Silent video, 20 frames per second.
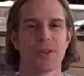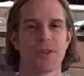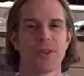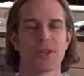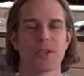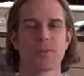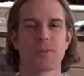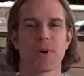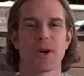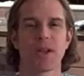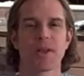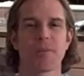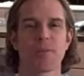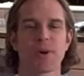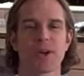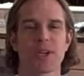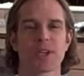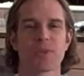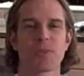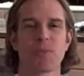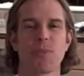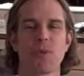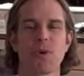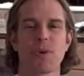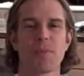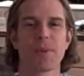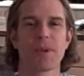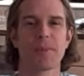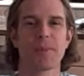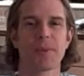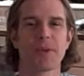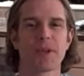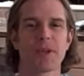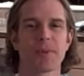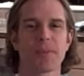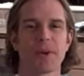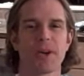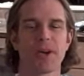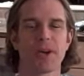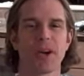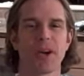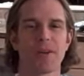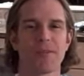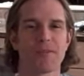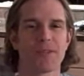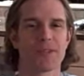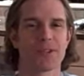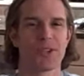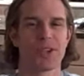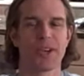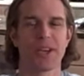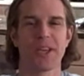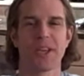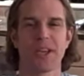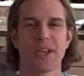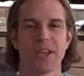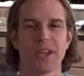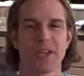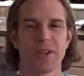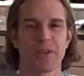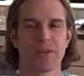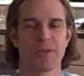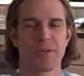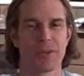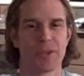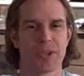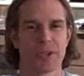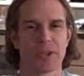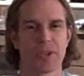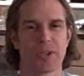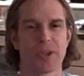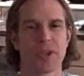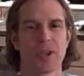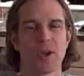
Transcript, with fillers: this probably brings more people into my office than any other visit,